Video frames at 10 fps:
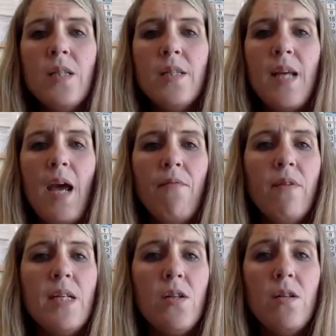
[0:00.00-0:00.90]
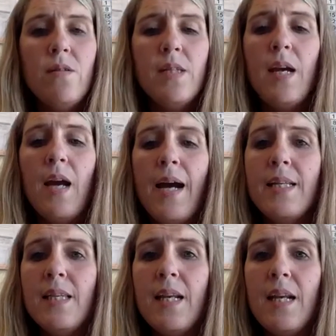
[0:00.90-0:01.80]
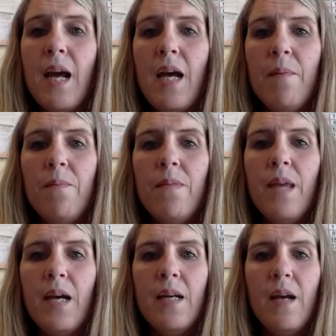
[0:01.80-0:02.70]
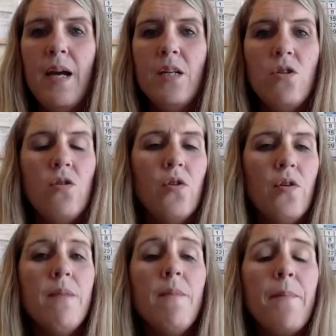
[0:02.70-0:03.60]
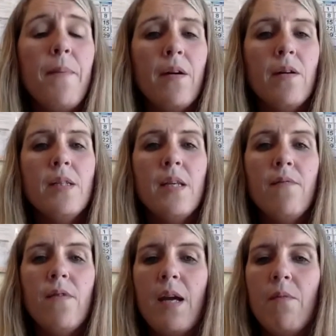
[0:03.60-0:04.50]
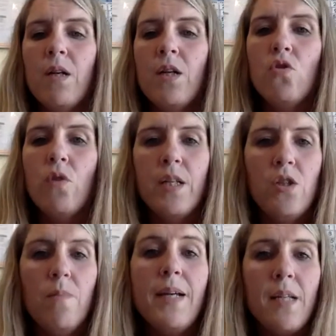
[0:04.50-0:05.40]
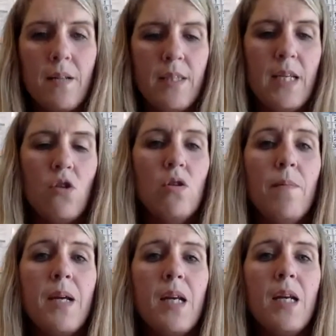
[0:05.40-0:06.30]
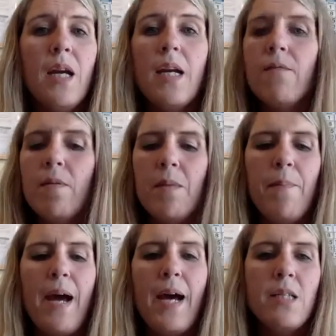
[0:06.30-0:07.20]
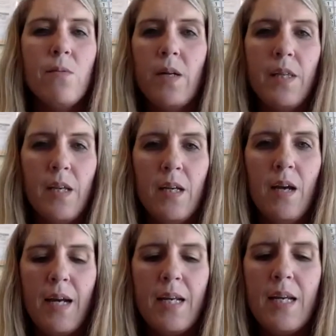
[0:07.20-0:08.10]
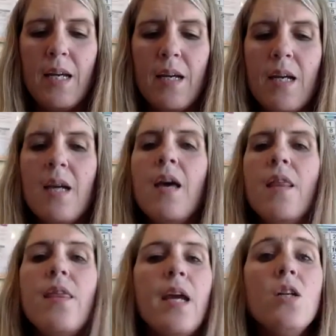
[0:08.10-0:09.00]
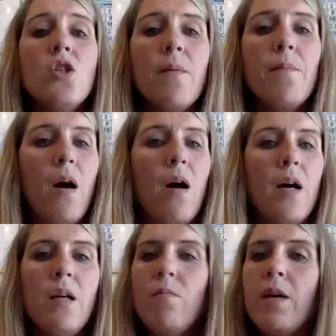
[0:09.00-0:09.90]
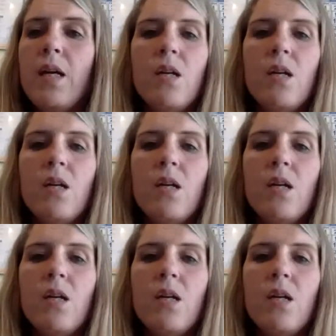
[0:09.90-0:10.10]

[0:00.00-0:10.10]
every Tuesday, I set it up that at 2:30, my parents, if they want to join a Zoom, I schedule a meeting, I give them the password and the ID. They can jump on, we